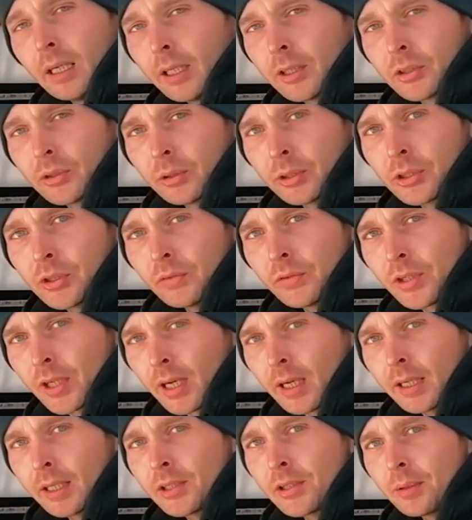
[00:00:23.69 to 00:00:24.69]
a source of
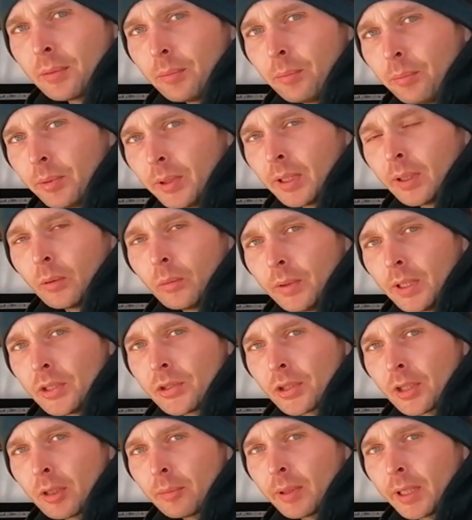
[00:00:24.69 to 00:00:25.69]
charge, be it a wind
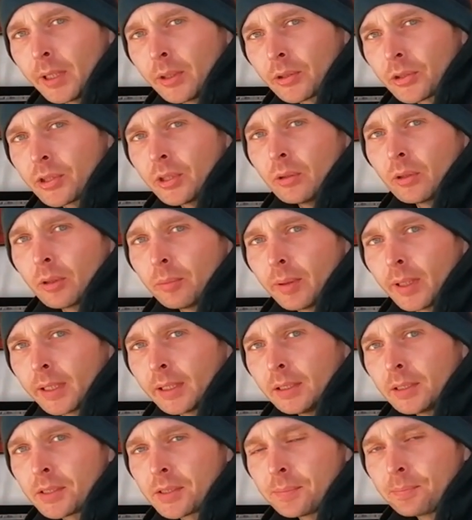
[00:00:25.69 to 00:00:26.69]
turbine or solar
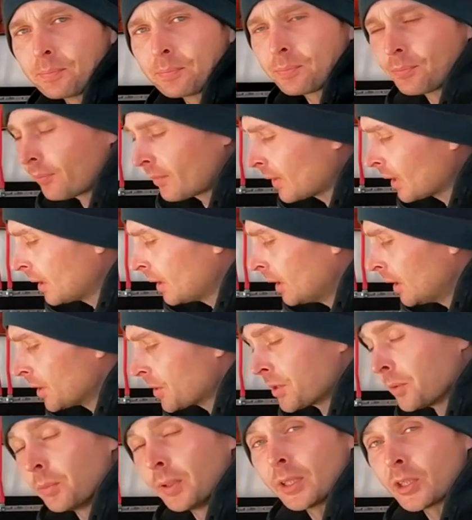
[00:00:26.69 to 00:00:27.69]
panels,
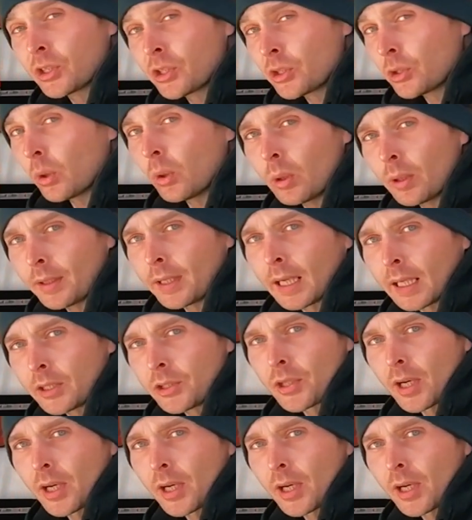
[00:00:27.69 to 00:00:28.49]
somewhere to store that